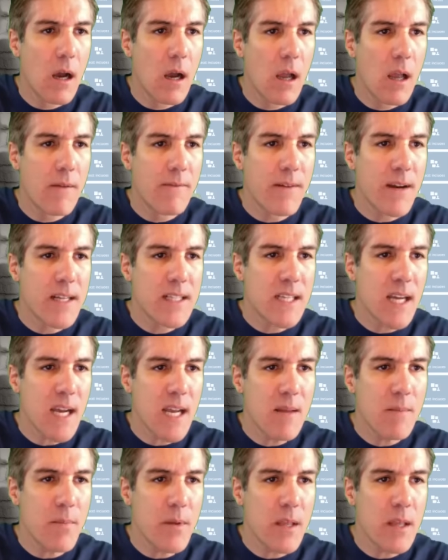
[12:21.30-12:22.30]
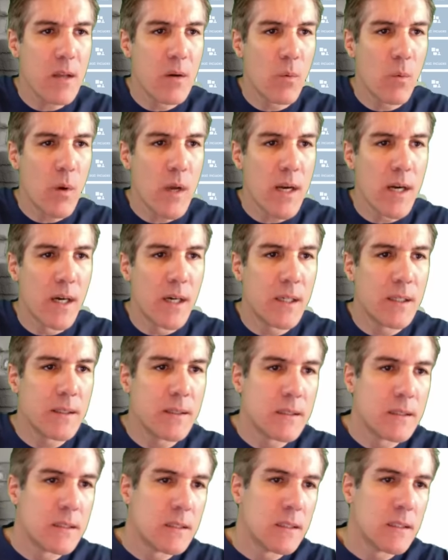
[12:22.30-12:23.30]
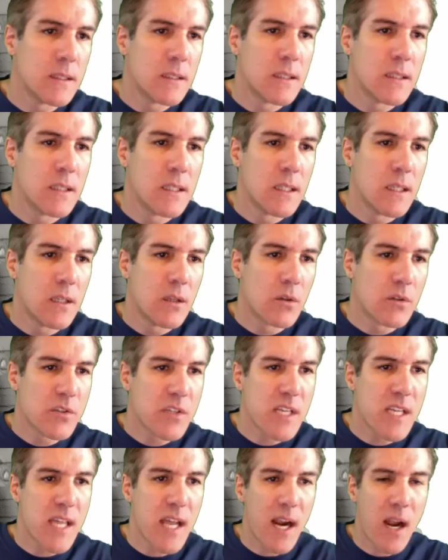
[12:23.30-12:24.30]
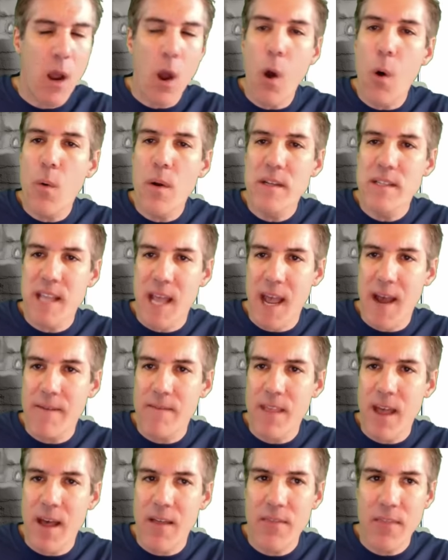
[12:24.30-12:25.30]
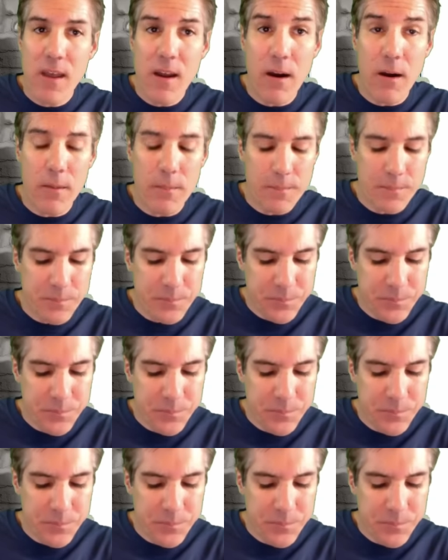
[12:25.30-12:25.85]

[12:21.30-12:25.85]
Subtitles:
if I type in winner, you'll see that I always have that there.